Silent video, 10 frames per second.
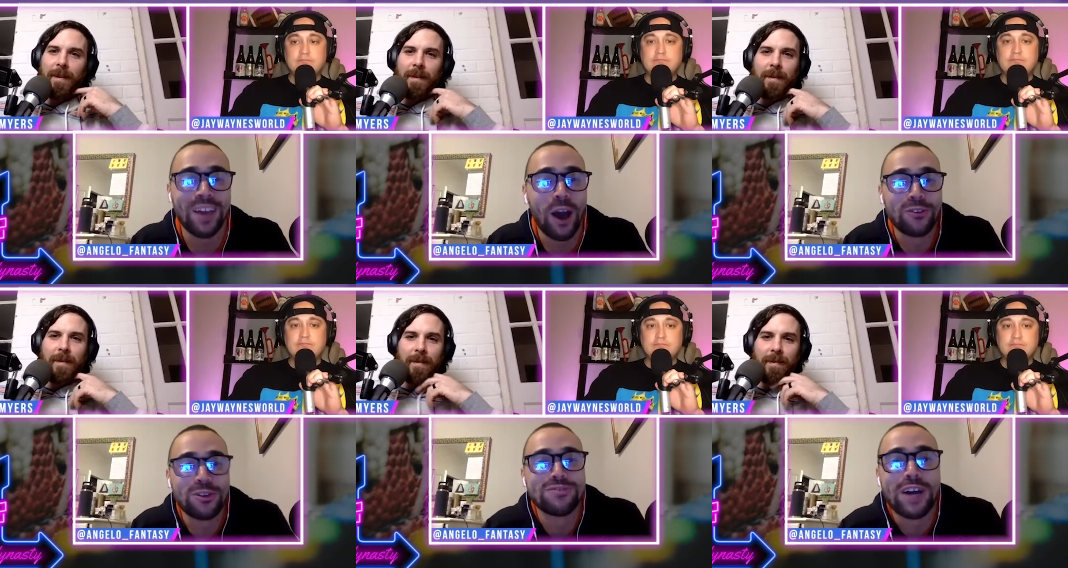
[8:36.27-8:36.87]

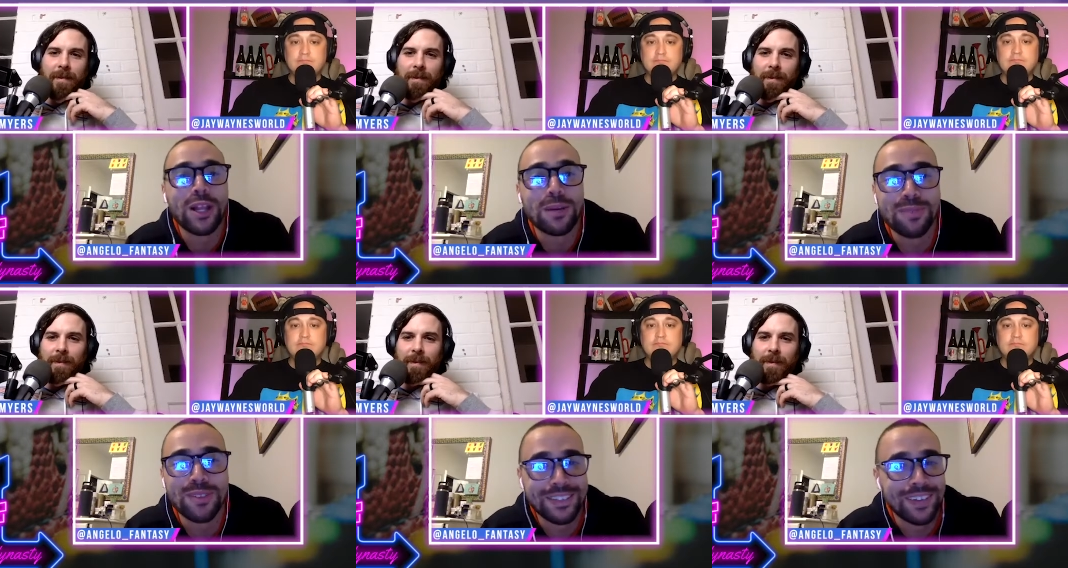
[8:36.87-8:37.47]

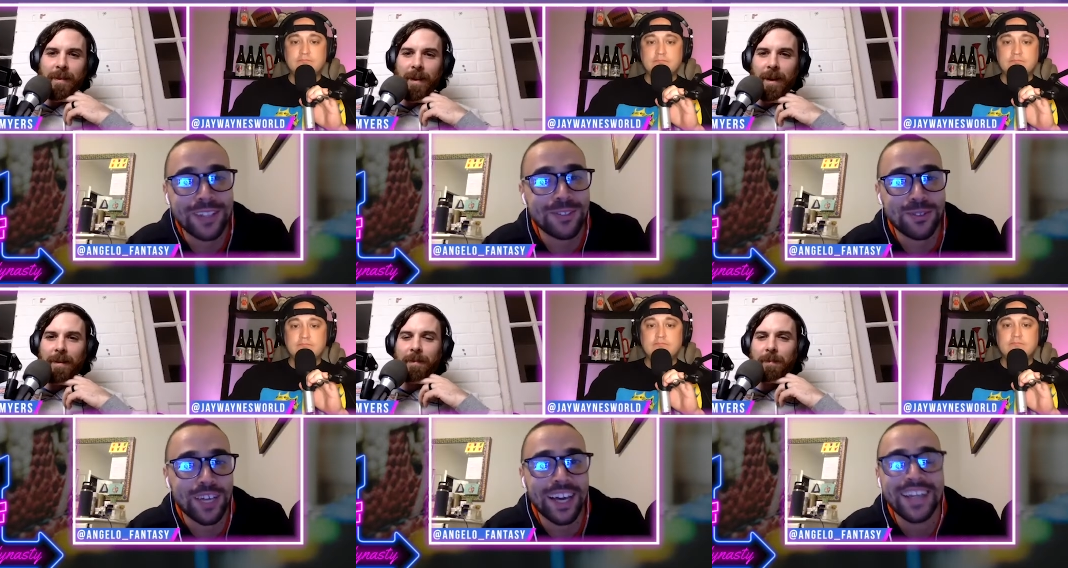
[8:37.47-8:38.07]
Speaker 1: underdevelop. Like you
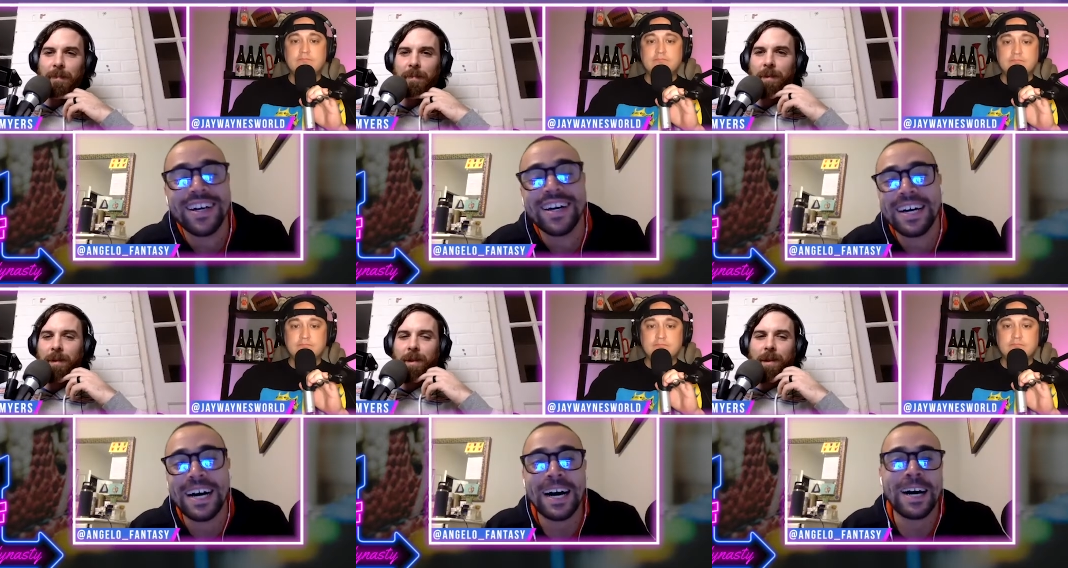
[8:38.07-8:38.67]
can't yeah. do
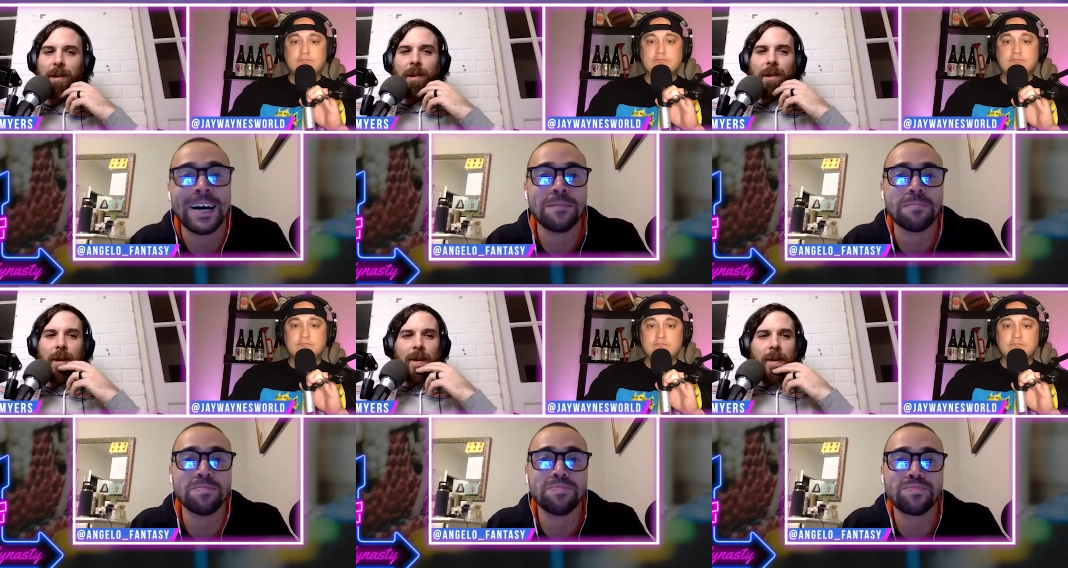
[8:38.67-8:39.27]
that.
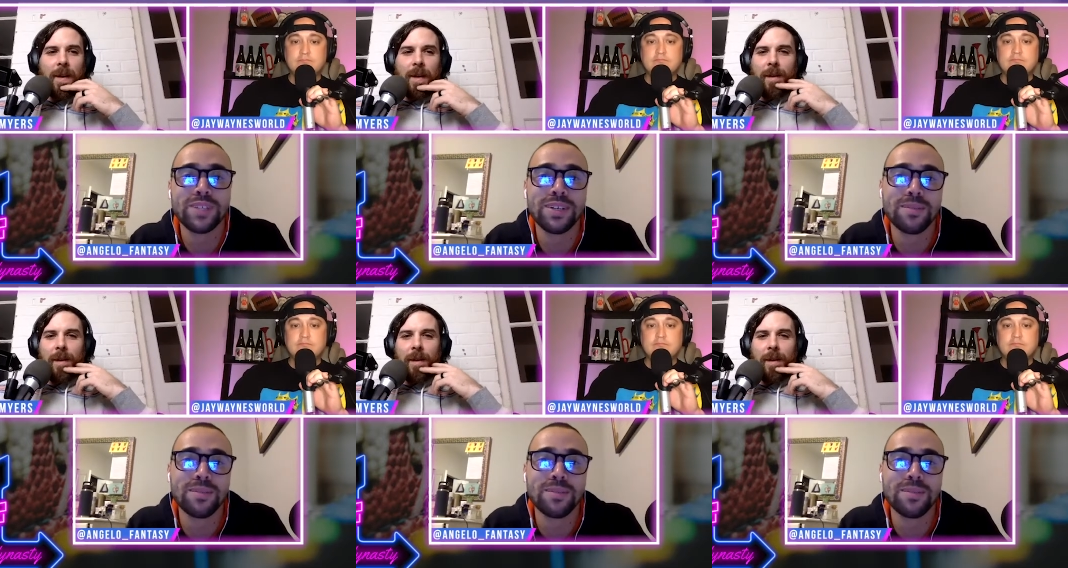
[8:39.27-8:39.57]
Um,